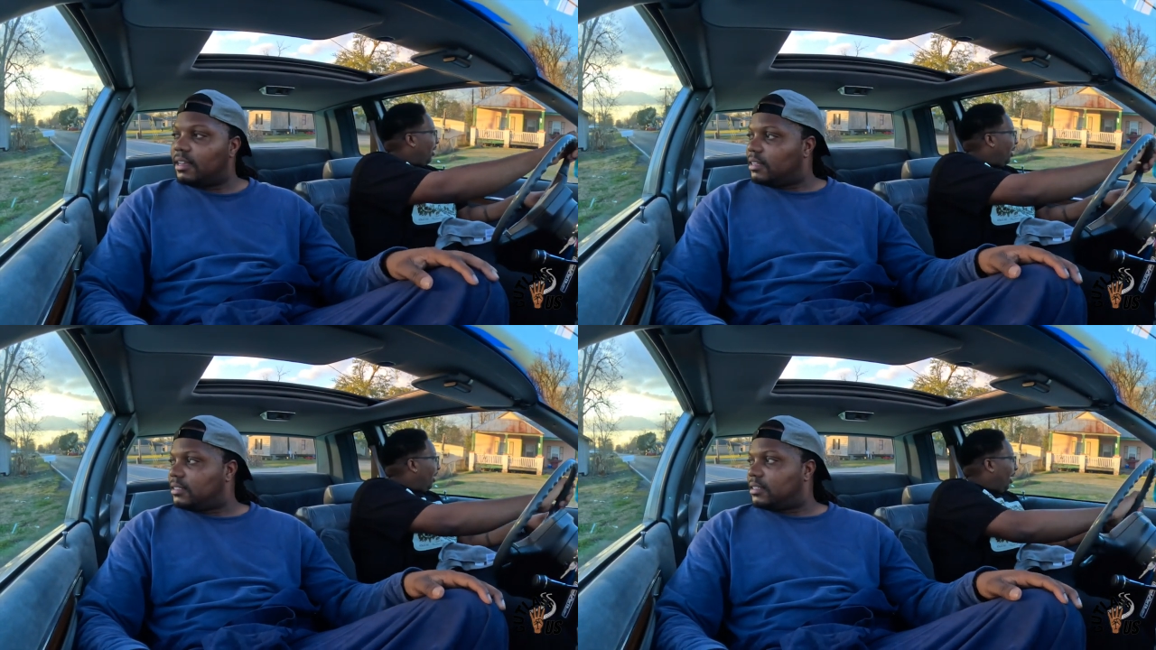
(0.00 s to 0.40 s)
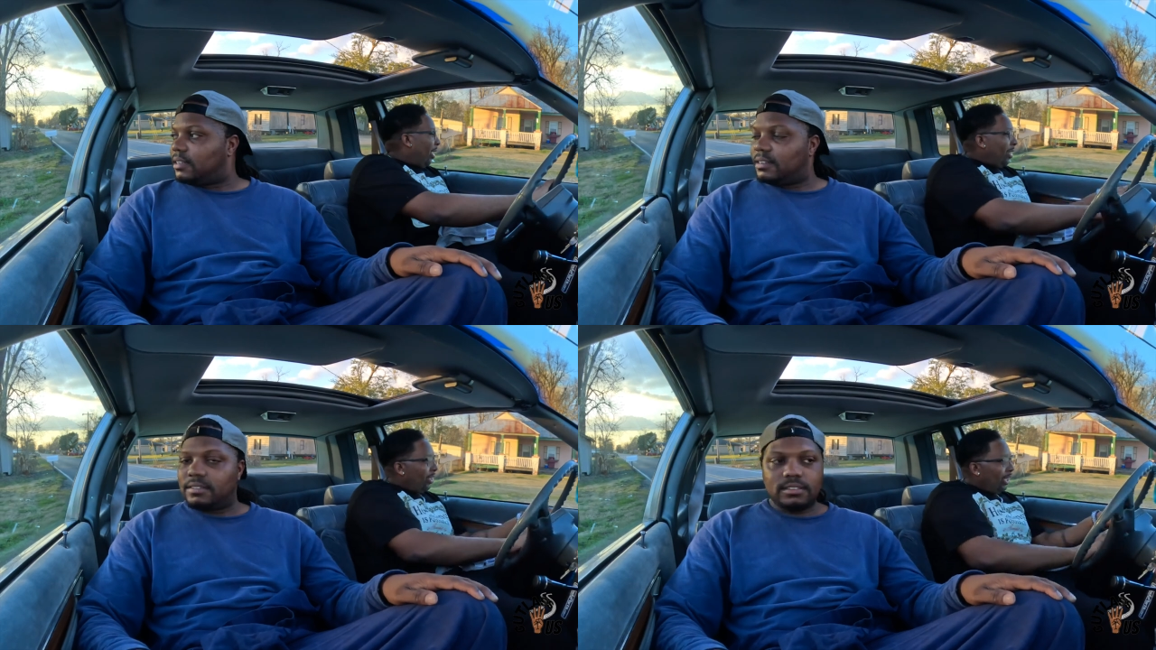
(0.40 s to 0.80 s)
Speaker 1: the, the
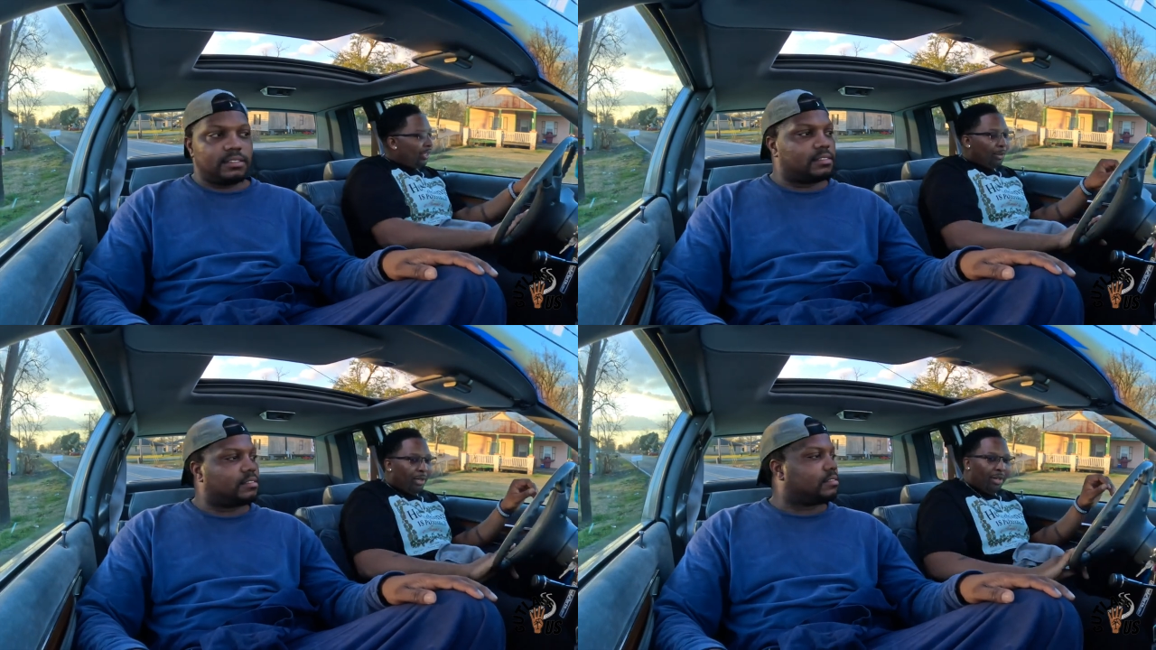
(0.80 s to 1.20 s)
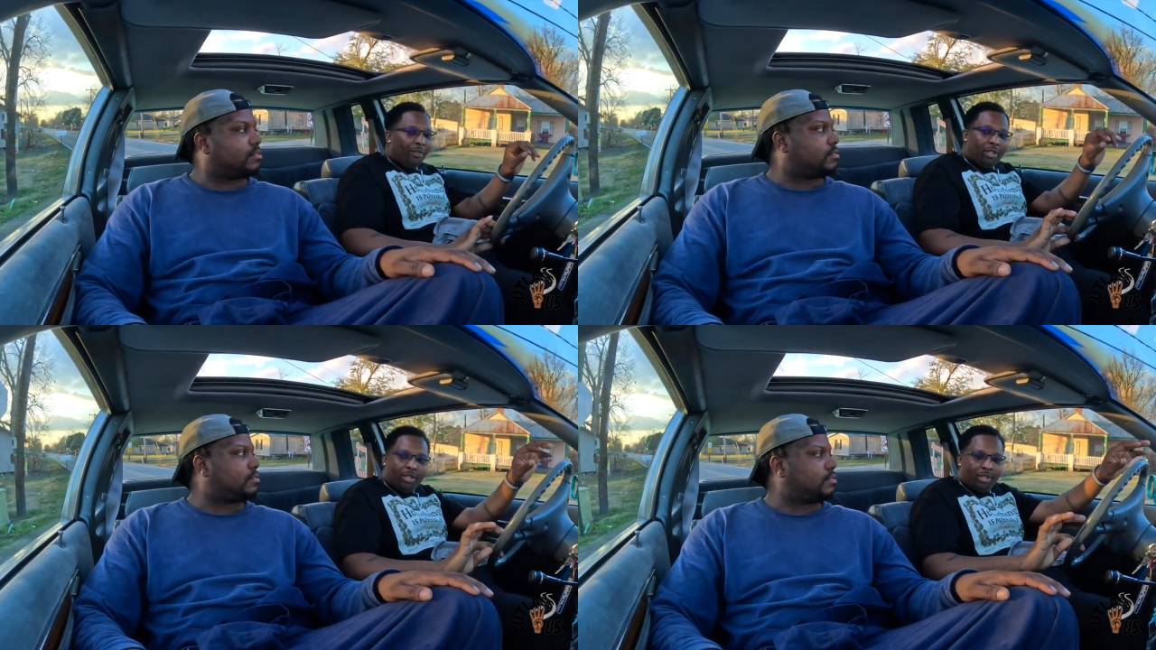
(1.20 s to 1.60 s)
86 or
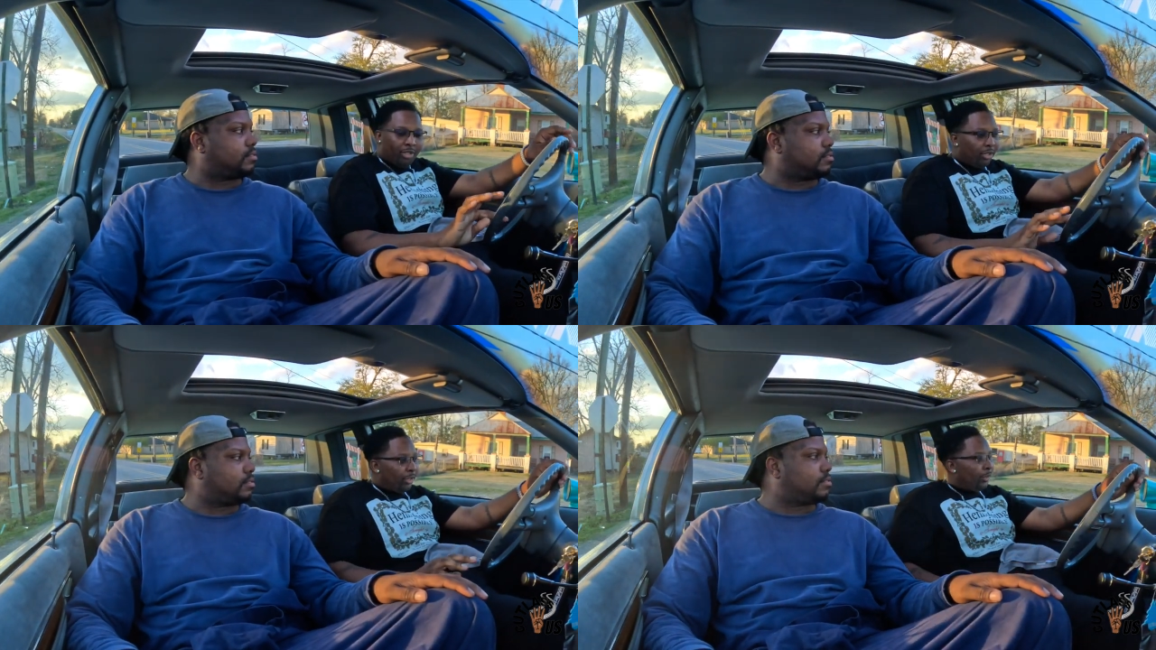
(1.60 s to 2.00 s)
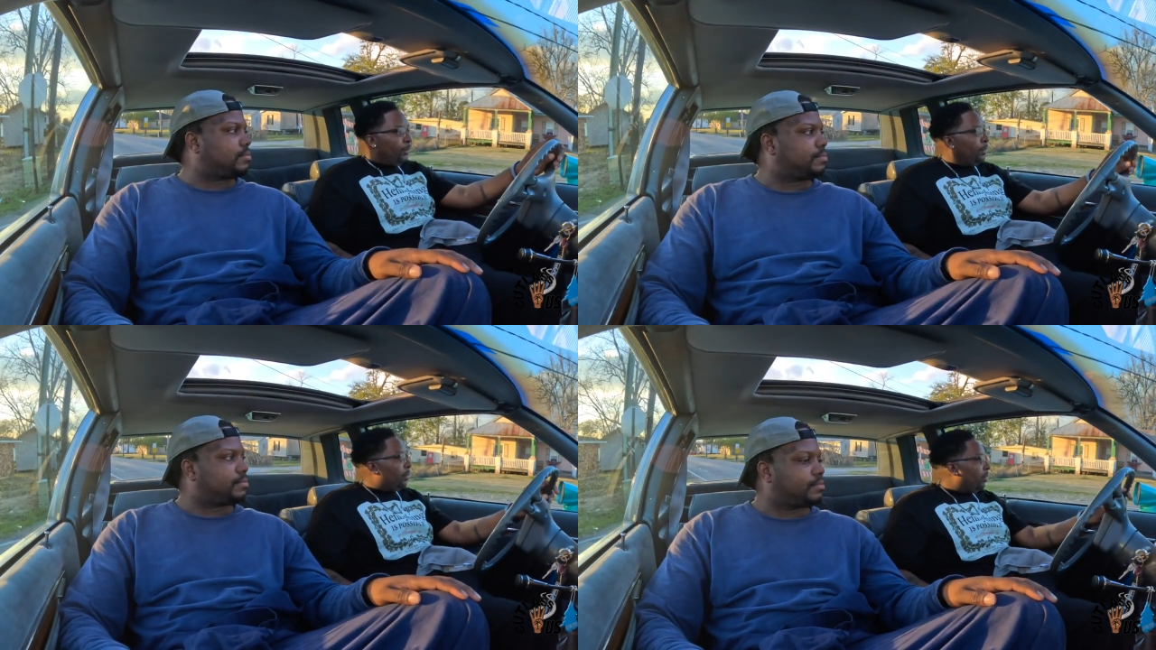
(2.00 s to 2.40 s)
whatever,
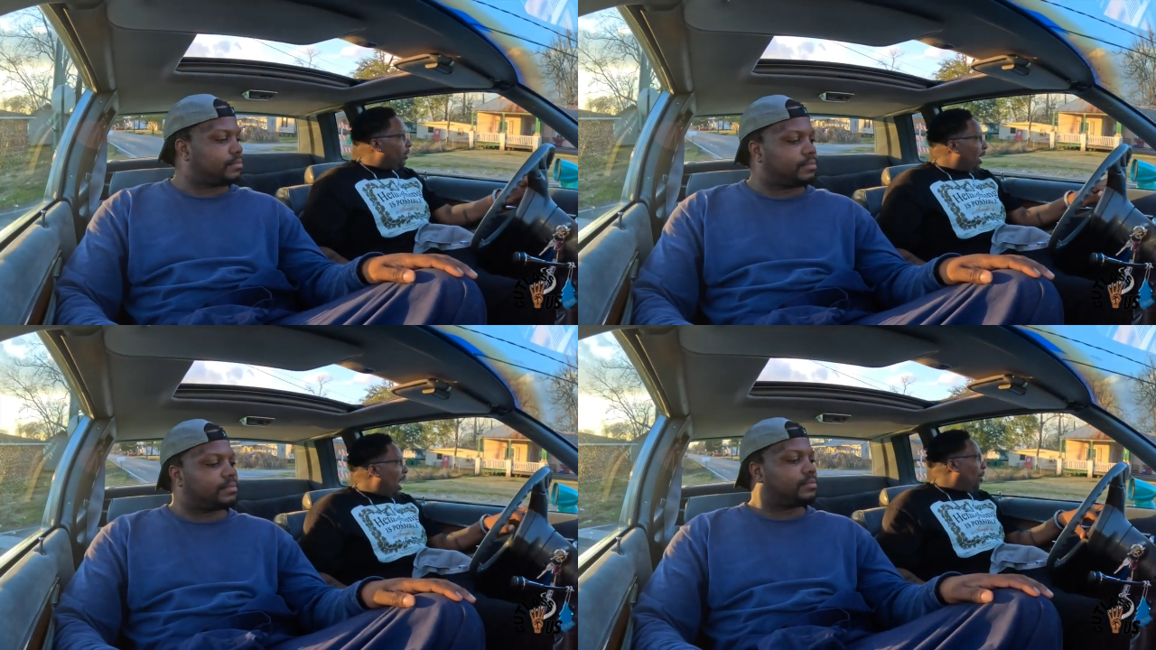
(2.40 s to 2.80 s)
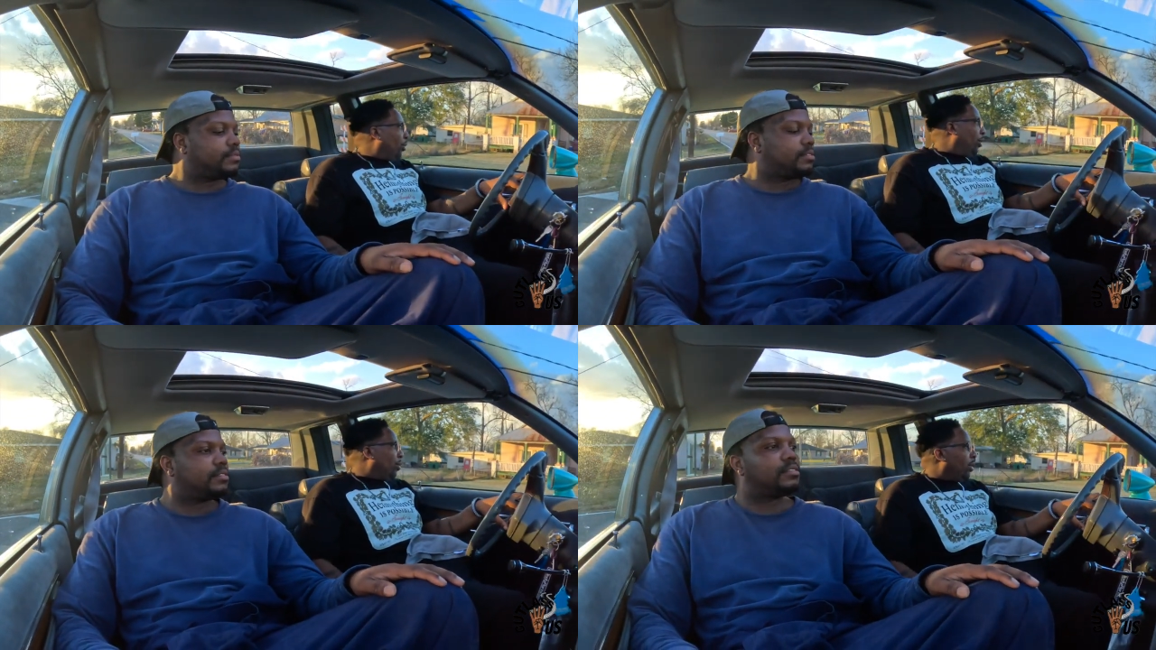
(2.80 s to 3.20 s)
I
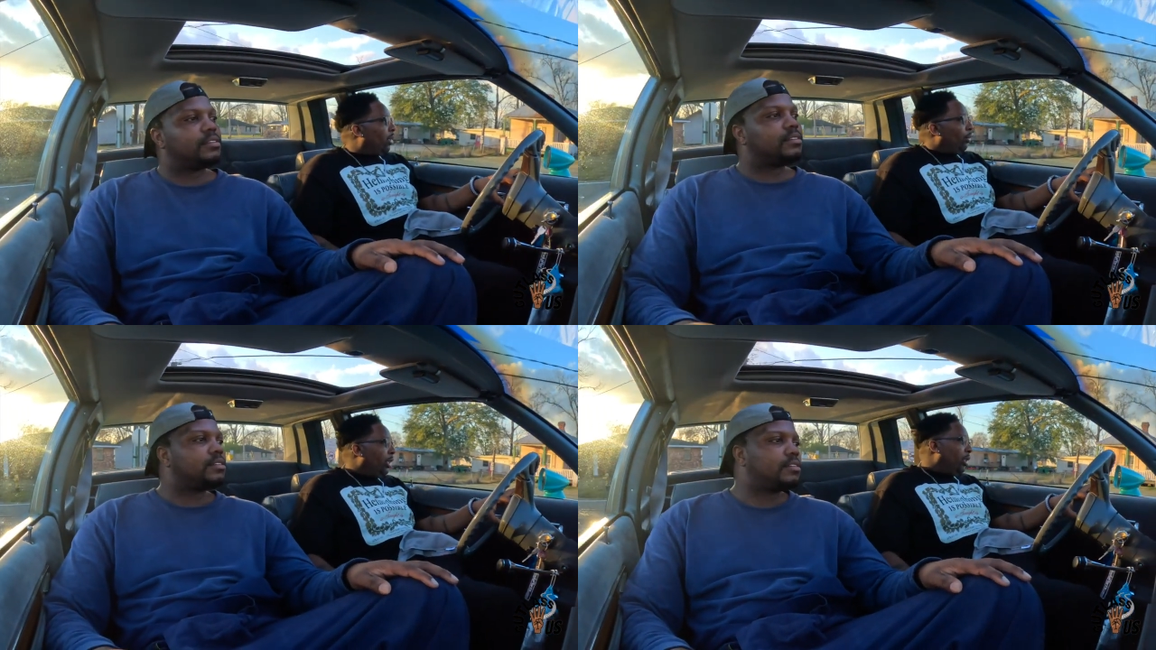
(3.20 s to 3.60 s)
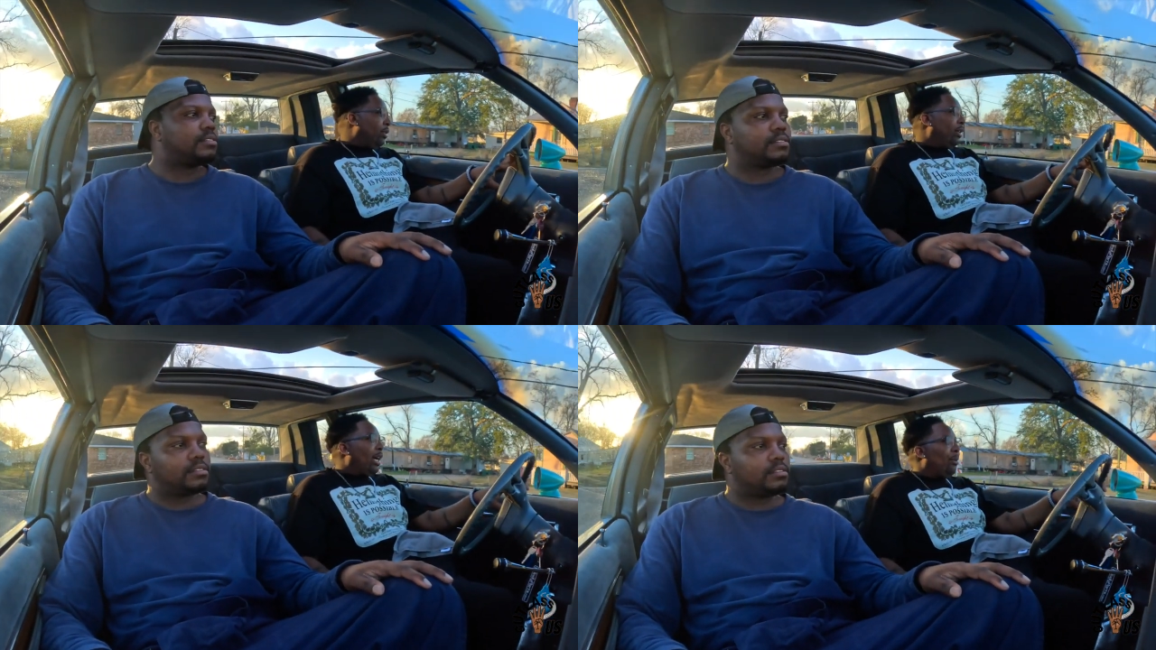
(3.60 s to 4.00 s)
was doing
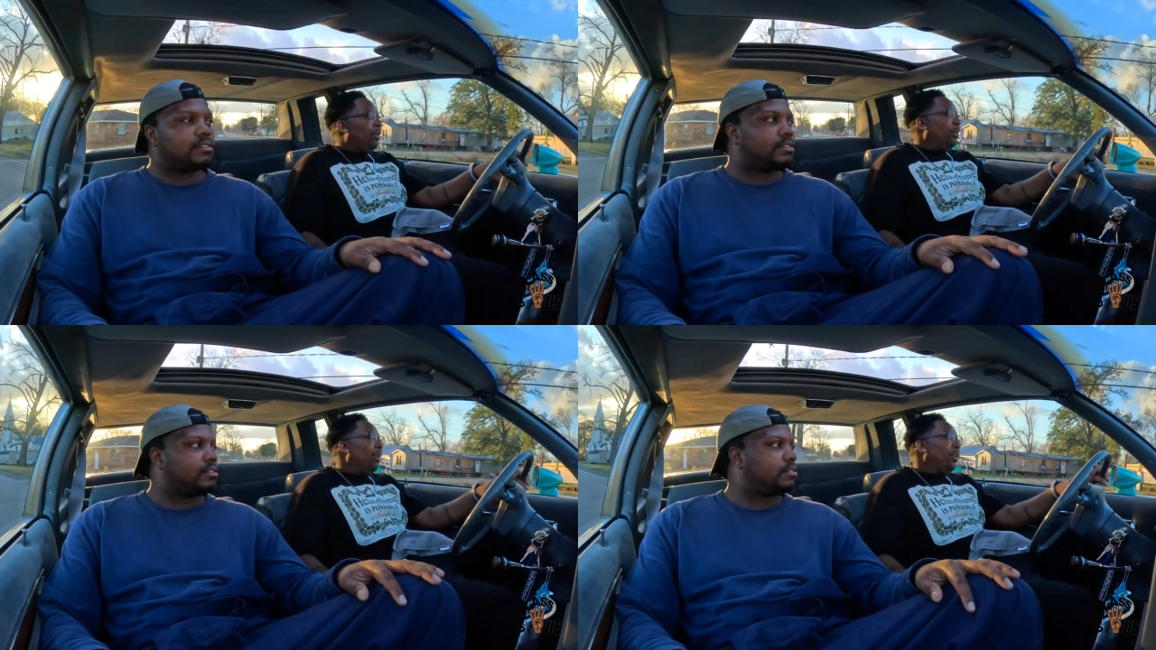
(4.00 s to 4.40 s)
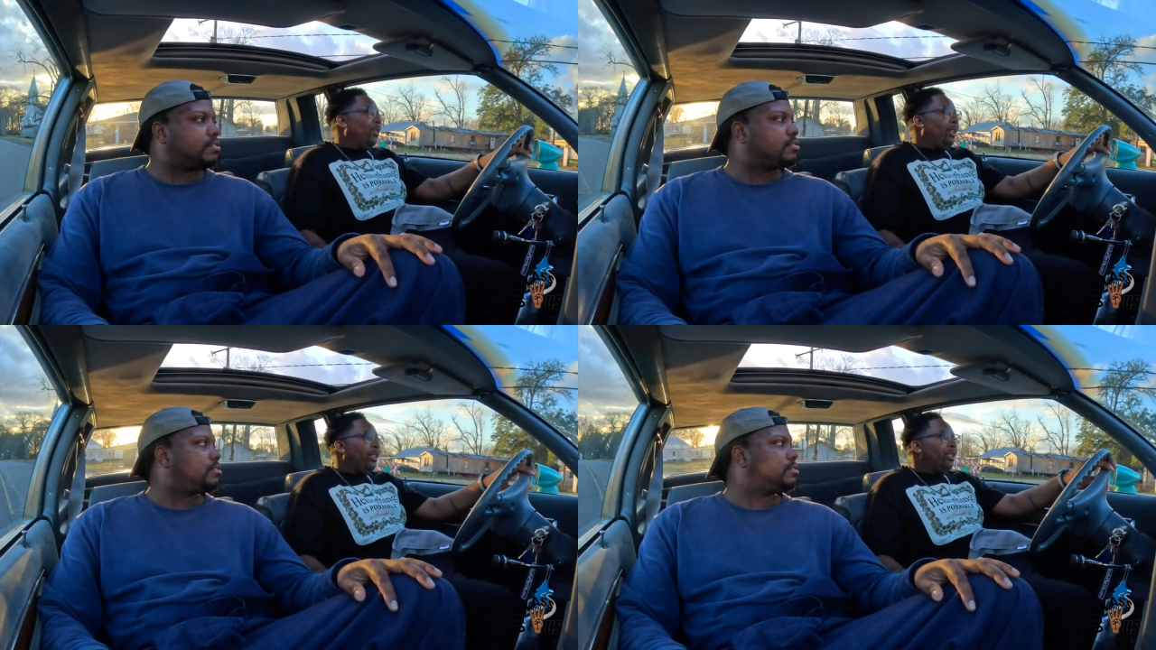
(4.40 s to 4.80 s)
redoing that one or
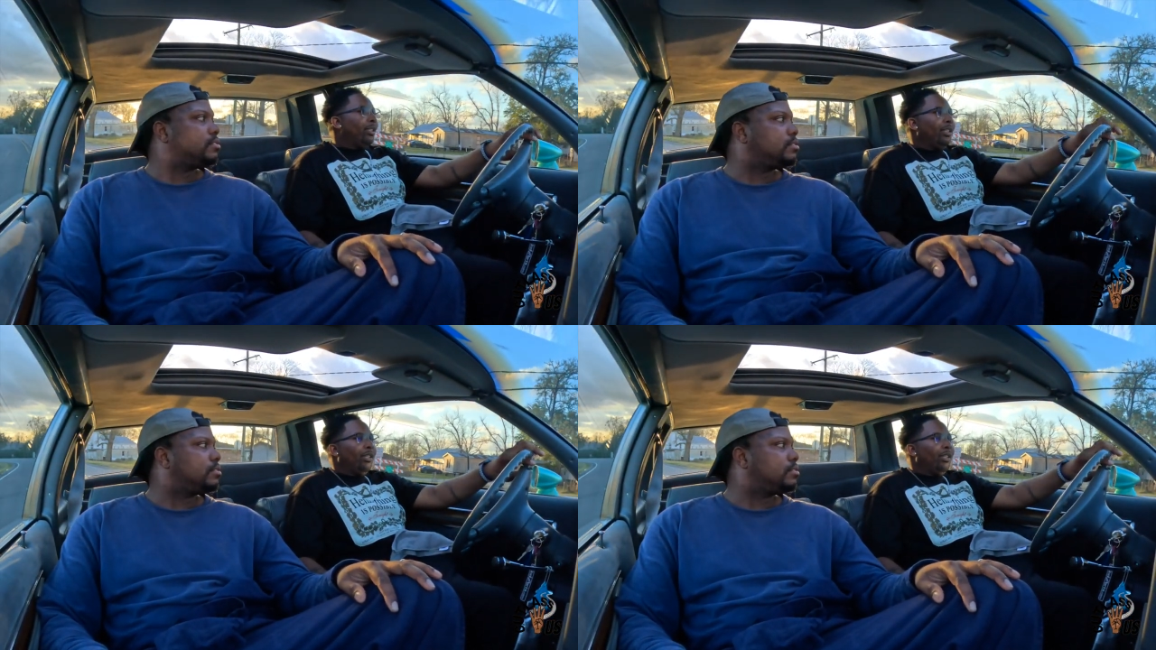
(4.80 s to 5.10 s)
whatever, and